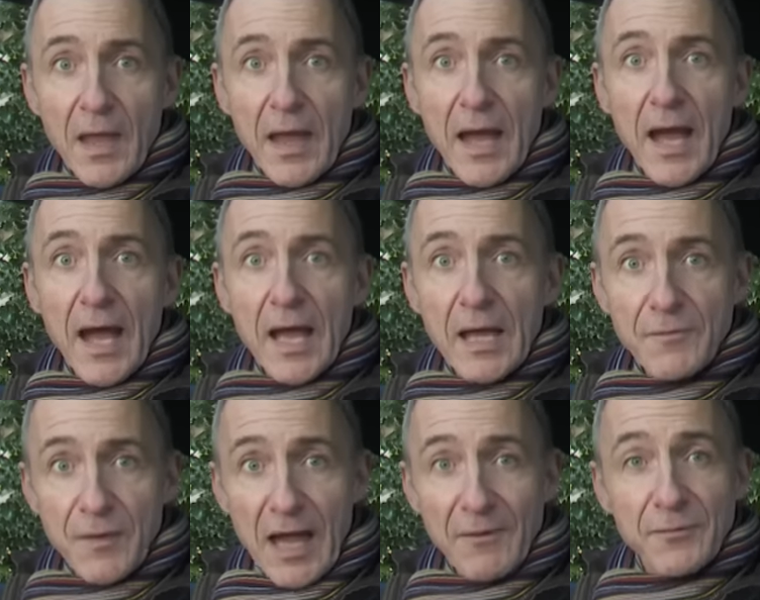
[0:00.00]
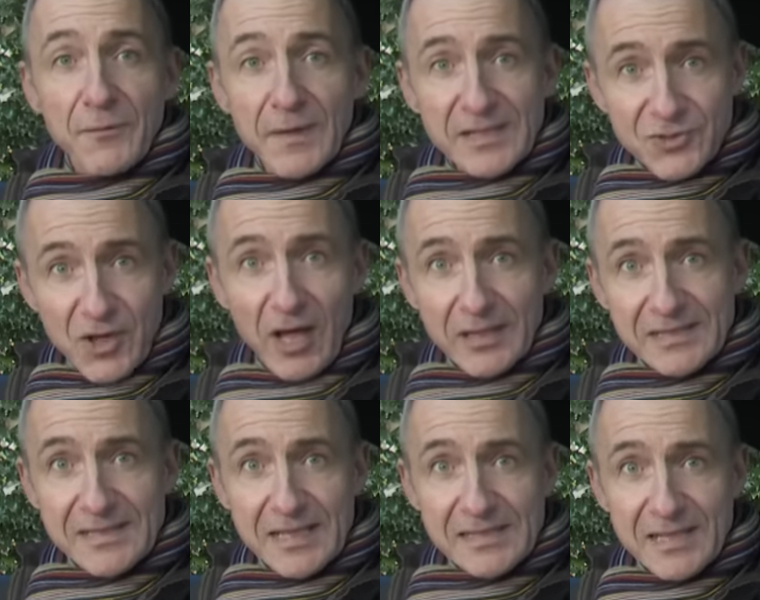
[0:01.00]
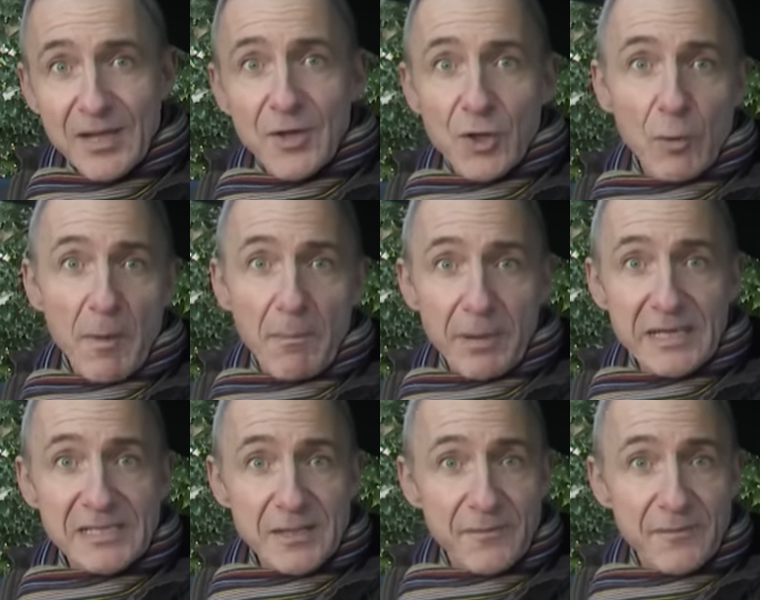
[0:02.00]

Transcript: If you have to fix child seats, you'll be pleased to